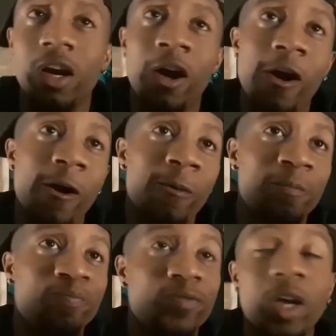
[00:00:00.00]

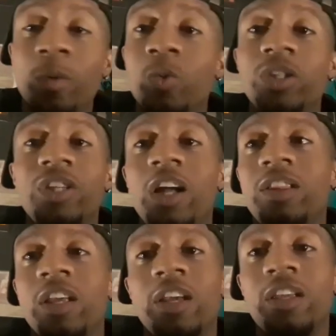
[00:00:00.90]
Tell me what
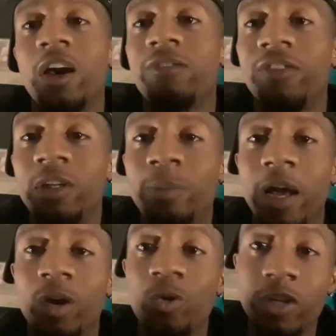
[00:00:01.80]
y'all think. Y'all
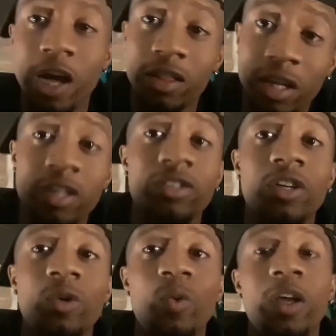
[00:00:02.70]
feedback. Who y'all think is
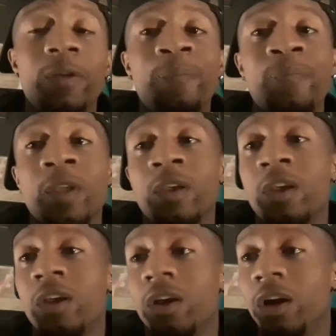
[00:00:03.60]
gonna win?
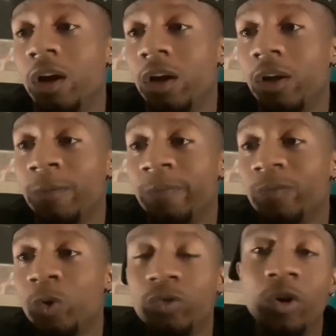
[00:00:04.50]

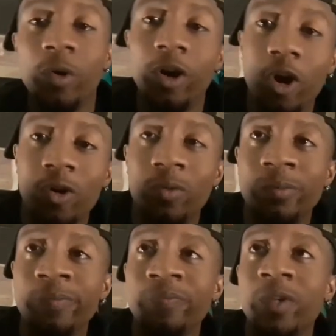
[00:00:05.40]
Who's going
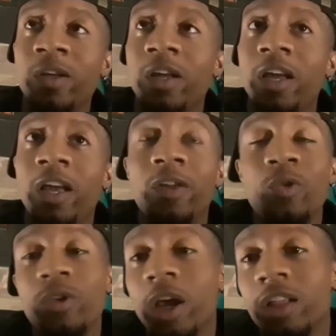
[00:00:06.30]
home? And
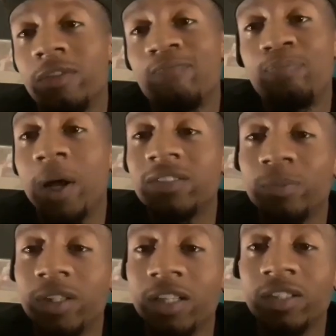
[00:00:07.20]
who do y'all
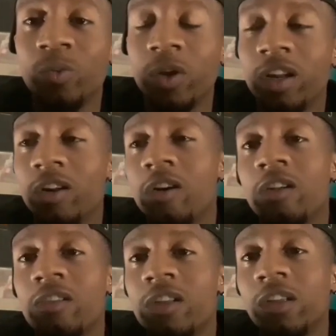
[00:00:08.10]
possibly think could win it
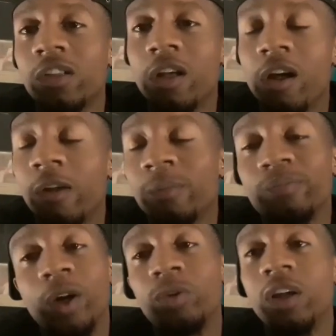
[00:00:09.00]
all? I
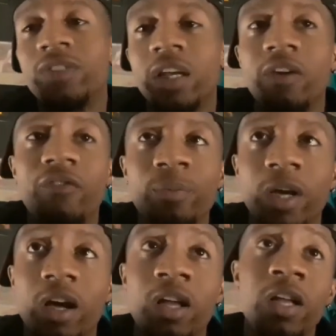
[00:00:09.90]
would love to hear from
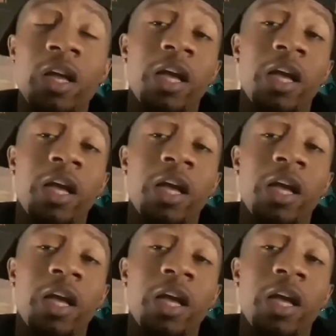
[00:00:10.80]
y'all.